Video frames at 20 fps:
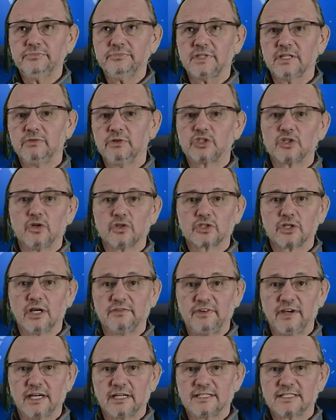which also
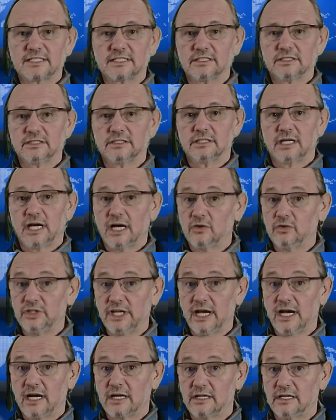affects how they
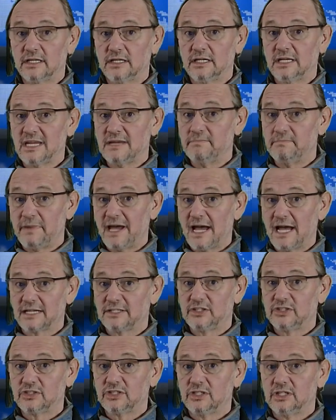are
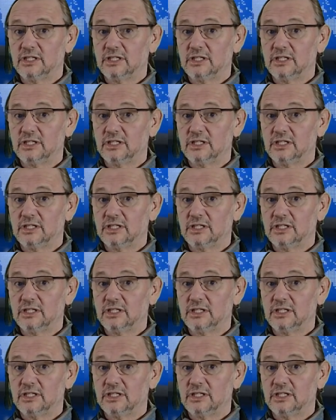impact